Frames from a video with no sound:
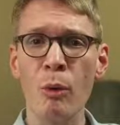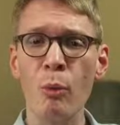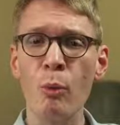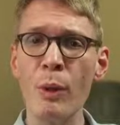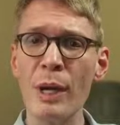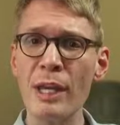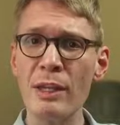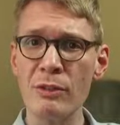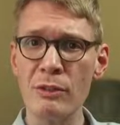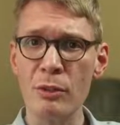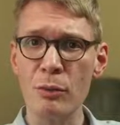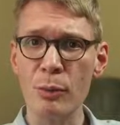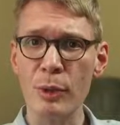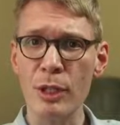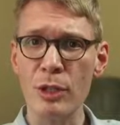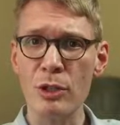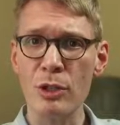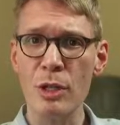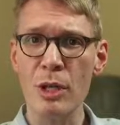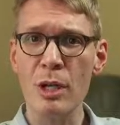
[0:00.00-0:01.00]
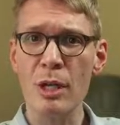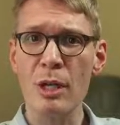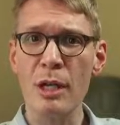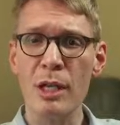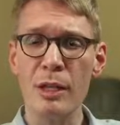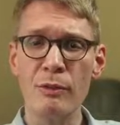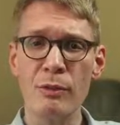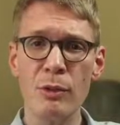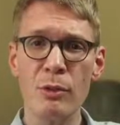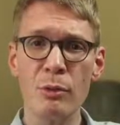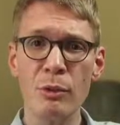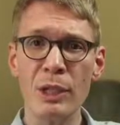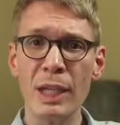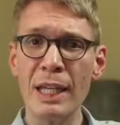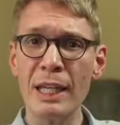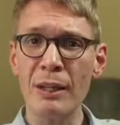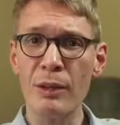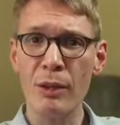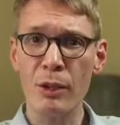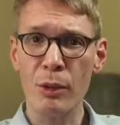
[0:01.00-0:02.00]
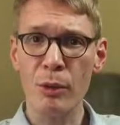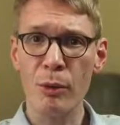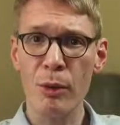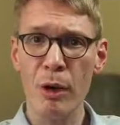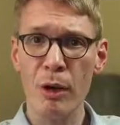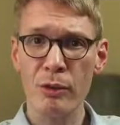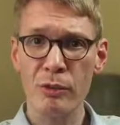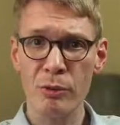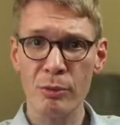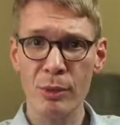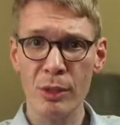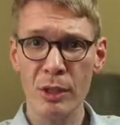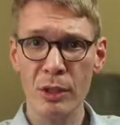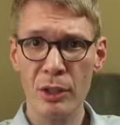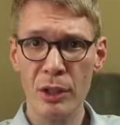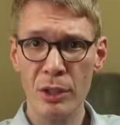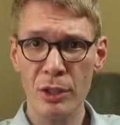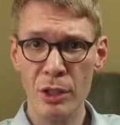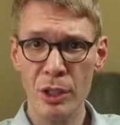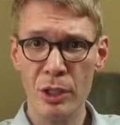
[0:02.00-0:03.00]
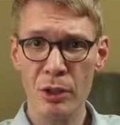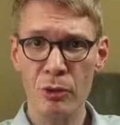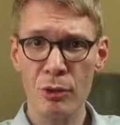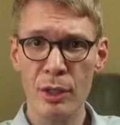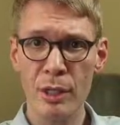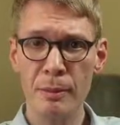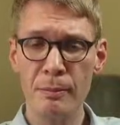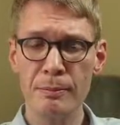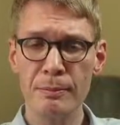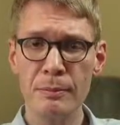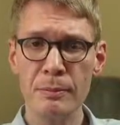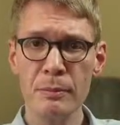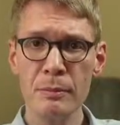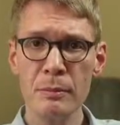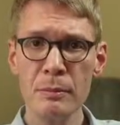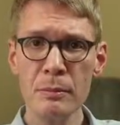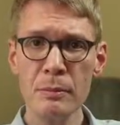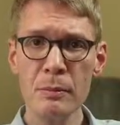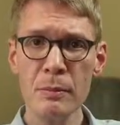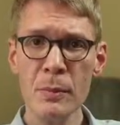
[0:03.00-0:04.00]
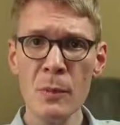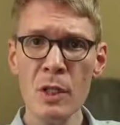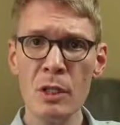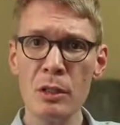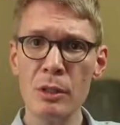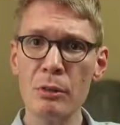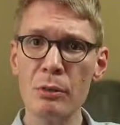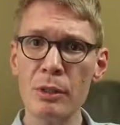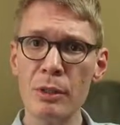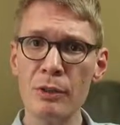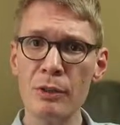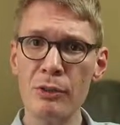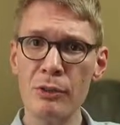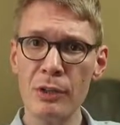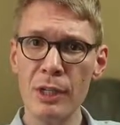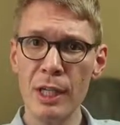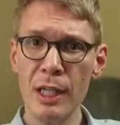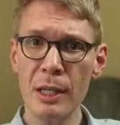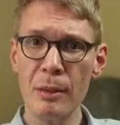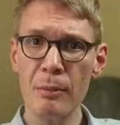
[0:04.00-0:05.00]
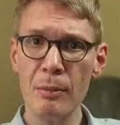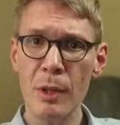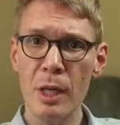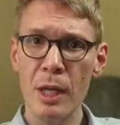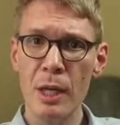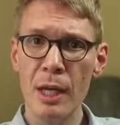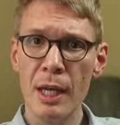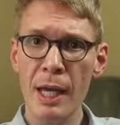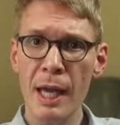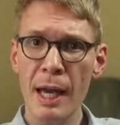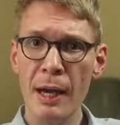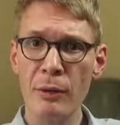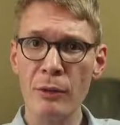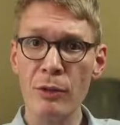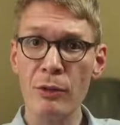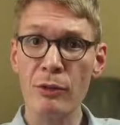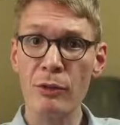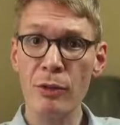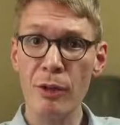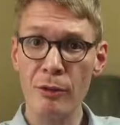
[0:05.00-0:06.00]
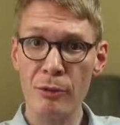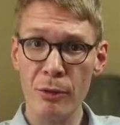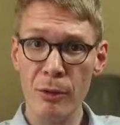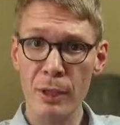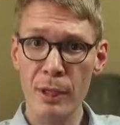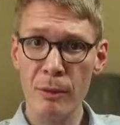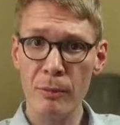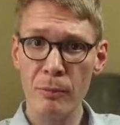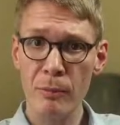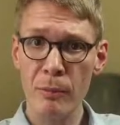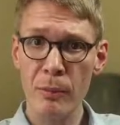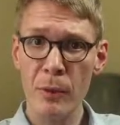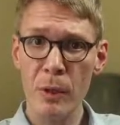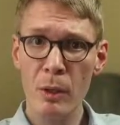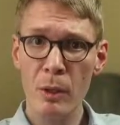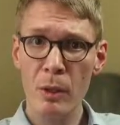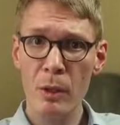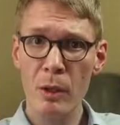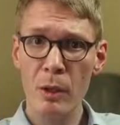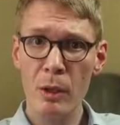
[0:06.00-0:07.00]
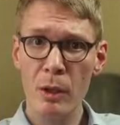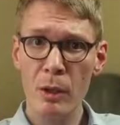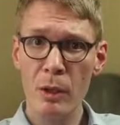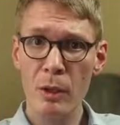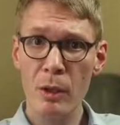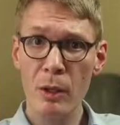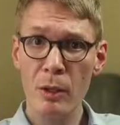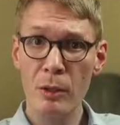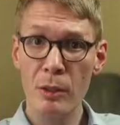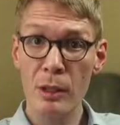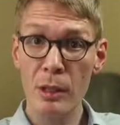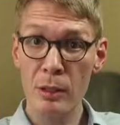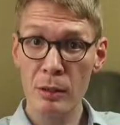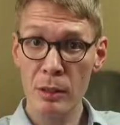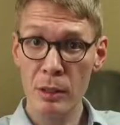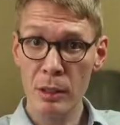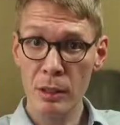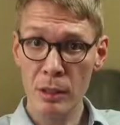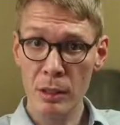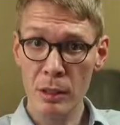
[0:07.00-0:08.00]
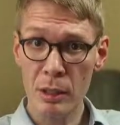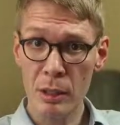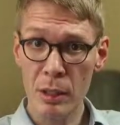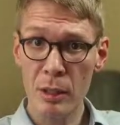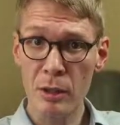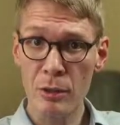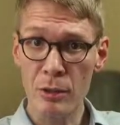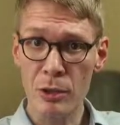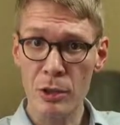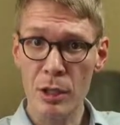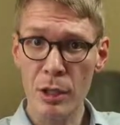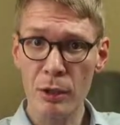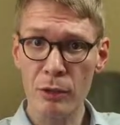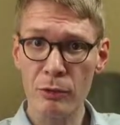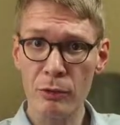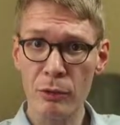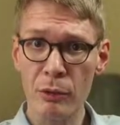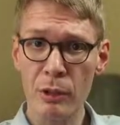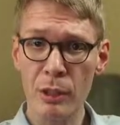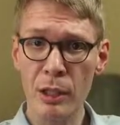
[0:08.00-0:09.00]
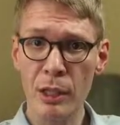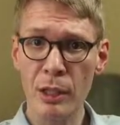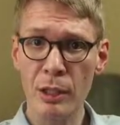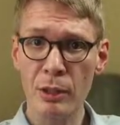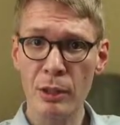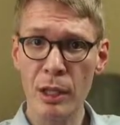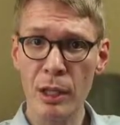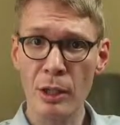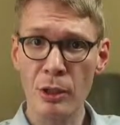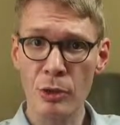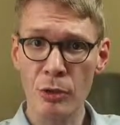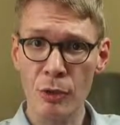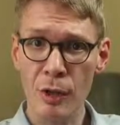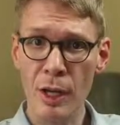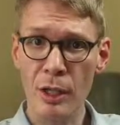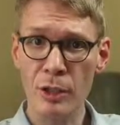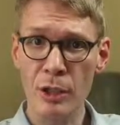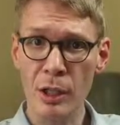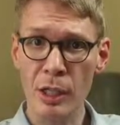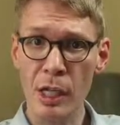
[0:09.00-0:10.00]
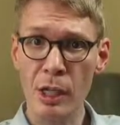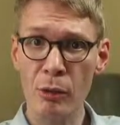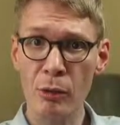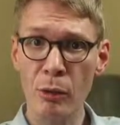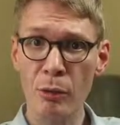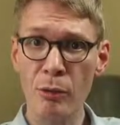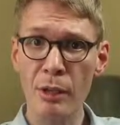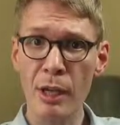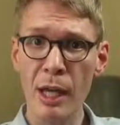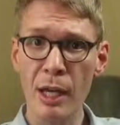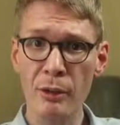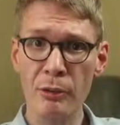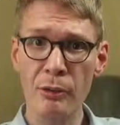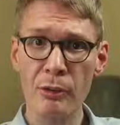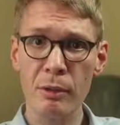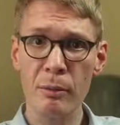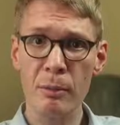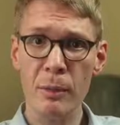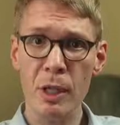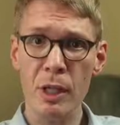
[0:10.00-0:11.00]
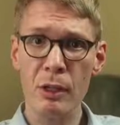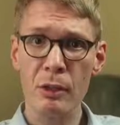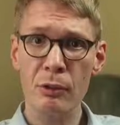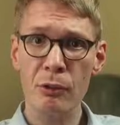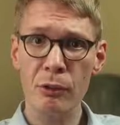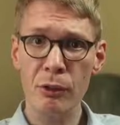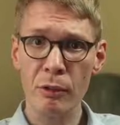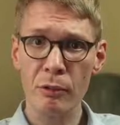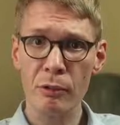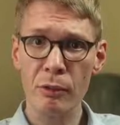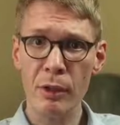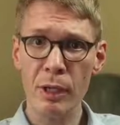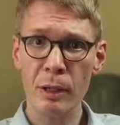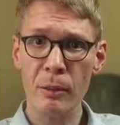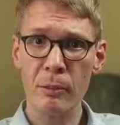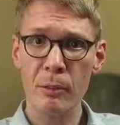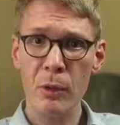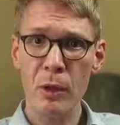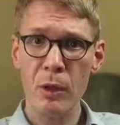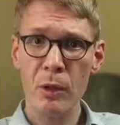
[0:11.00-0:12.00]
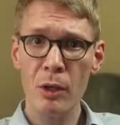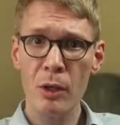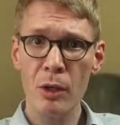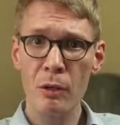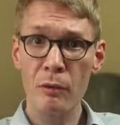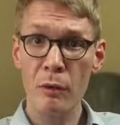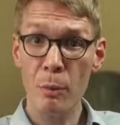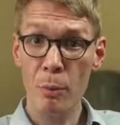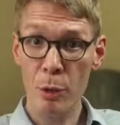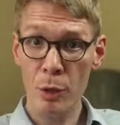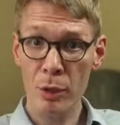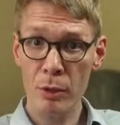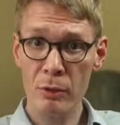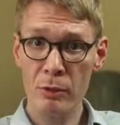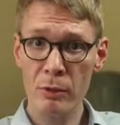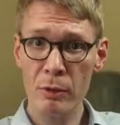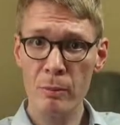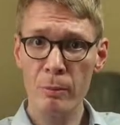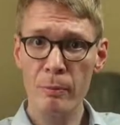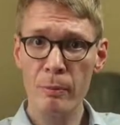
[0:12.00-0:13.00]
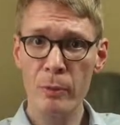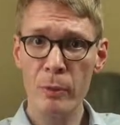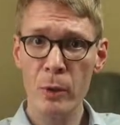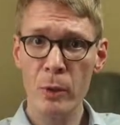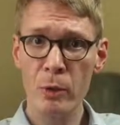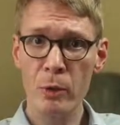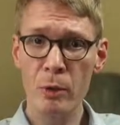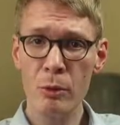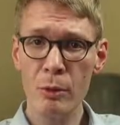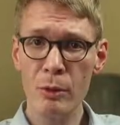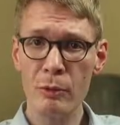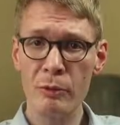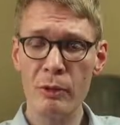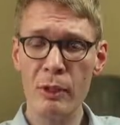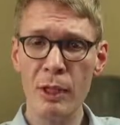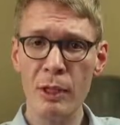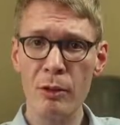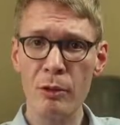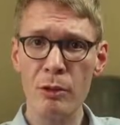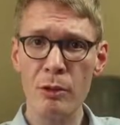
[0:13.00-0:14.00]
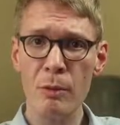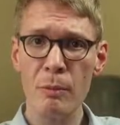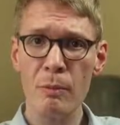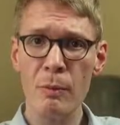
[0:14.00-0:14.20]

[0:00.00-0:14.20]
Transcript: ways in which, if you link the cross with the lynching tree, you can see how the suffering, the unjust and tragic and grotesque suffering of the person who is lynched